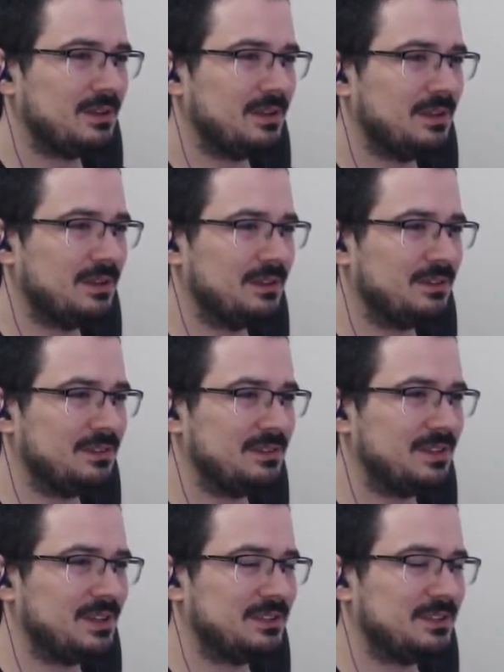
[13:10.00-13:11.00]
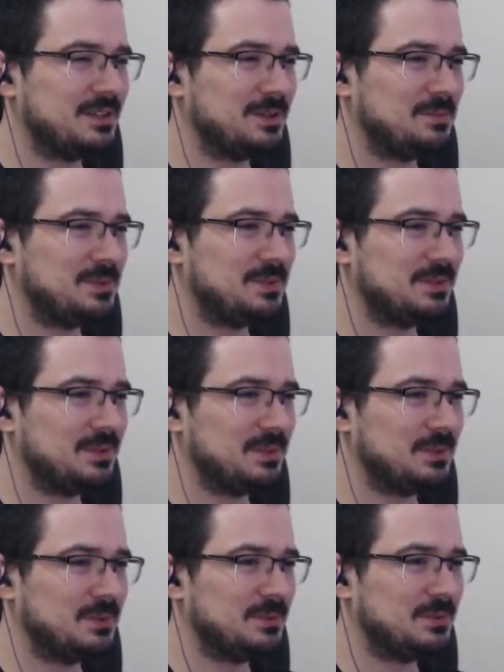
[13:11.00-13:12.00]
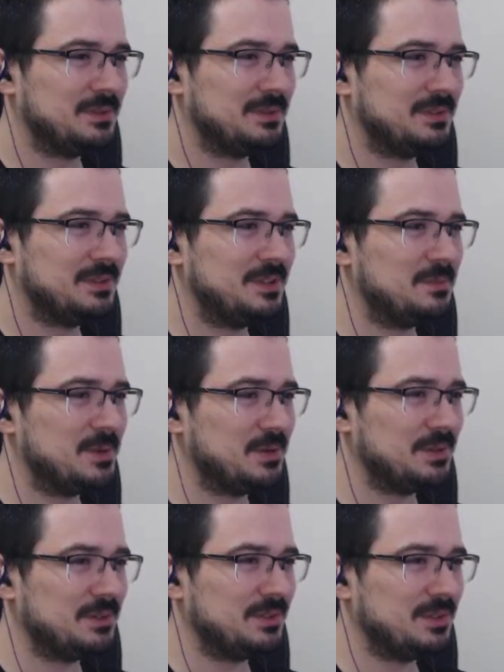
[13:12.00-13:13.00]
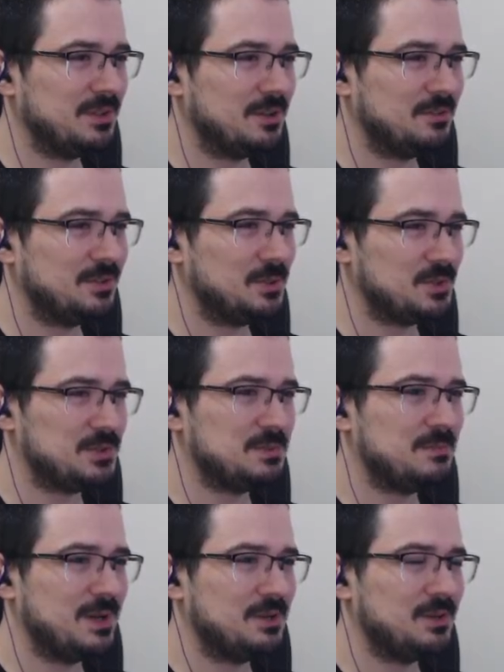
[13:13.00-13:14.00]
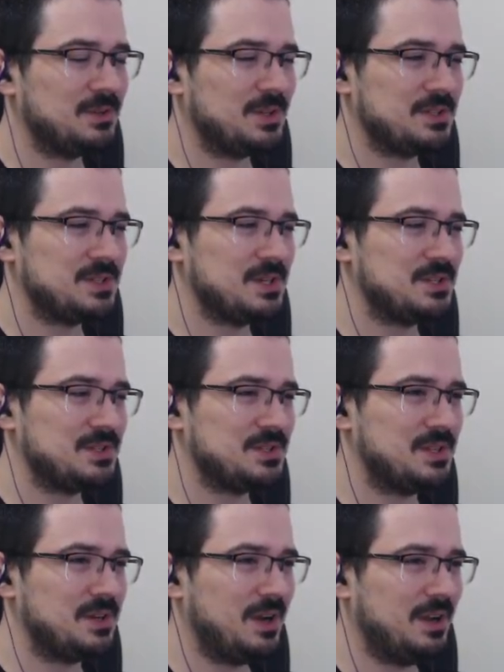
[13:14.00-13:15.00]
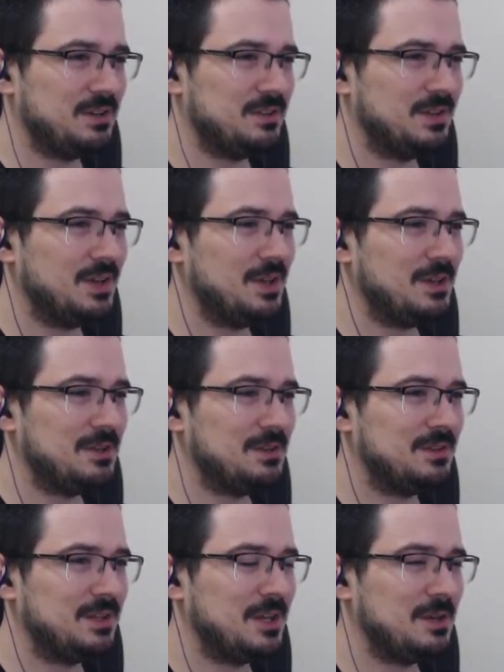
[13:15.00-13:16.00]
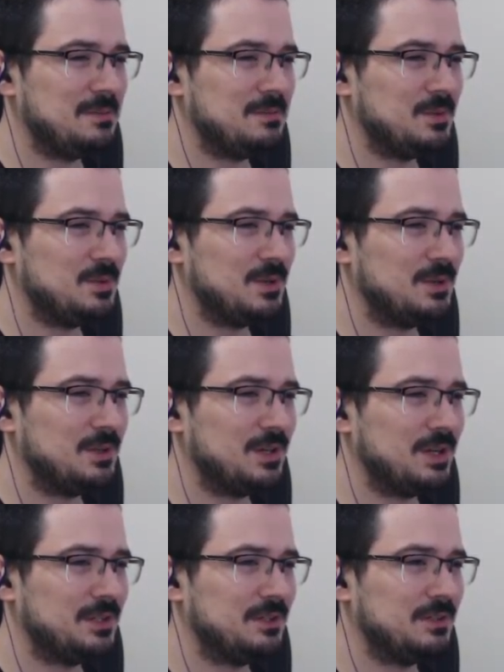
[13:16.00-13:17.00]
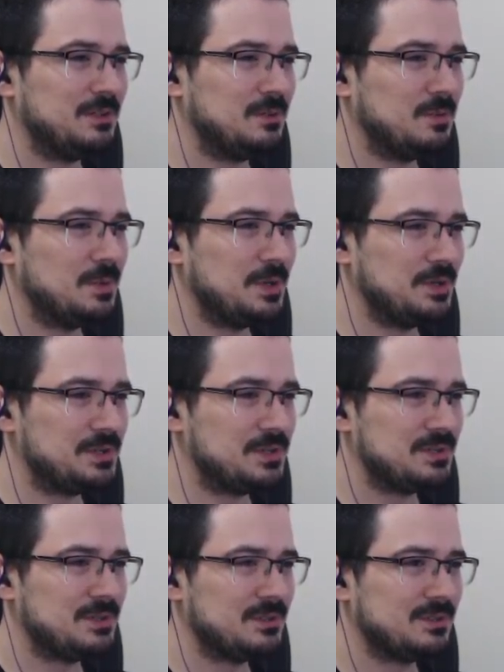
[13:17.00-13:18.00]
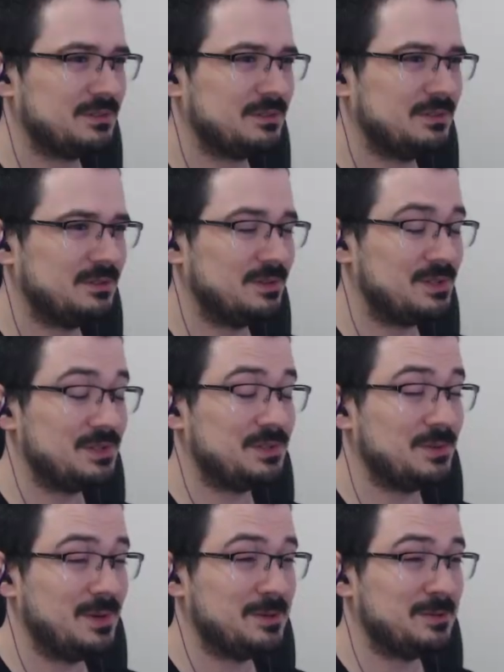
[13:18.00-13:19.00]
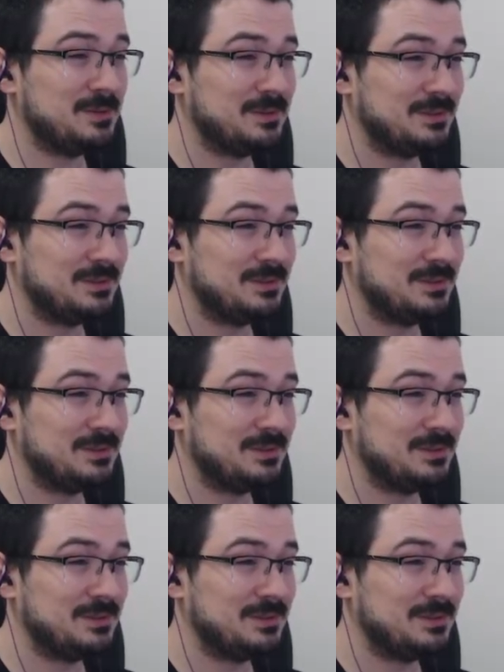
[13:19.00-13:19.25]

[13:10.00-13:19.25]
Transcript: And that kept, the more of those microtransactions there are, the game will run worse. Which is wow.